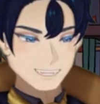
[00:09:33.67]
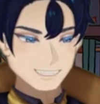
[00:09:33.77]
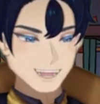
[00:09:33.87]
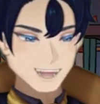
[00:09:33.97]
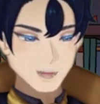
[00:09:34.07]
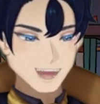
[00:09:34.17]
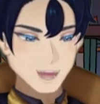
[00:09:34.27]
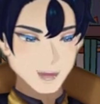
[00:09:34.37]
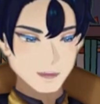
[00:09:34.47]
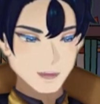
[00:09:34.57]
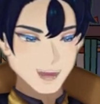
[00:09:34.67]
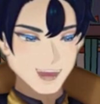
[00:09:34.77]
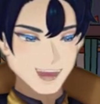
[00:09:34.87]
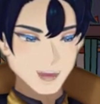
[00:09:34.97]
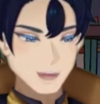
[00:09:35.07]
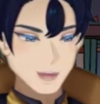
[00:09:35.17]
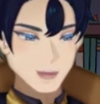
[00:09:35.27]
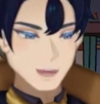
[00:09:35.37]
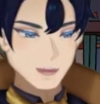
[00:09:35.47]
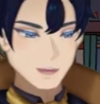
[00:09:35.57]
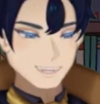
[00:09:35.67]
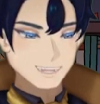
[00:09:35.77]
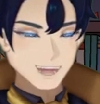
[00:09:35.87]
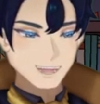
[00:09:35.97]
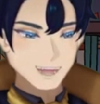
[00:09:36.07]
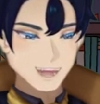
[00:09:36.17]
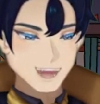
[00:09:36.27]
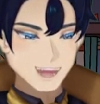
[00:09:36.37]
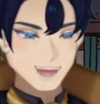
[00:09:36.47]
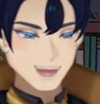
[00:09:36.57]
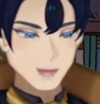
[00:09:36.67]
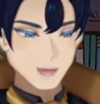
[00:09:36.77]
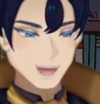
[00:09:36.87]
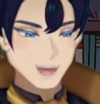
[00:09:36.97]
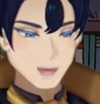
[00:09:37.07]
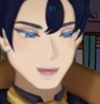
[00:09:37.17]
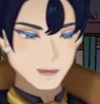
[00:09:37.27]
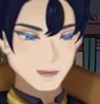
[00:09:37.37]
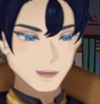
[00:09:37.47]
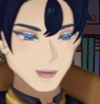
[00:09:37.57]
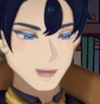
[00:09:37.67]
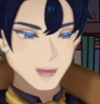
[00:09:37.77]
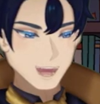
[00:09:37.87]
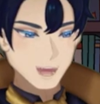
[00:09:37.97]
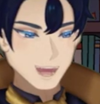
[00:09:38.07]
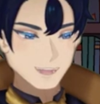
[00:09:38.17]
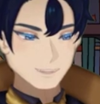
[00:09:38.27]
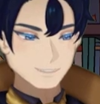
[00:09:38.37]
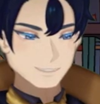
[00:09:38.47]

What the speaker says: and were out on a winding road with what they could just see was a low wall on their left,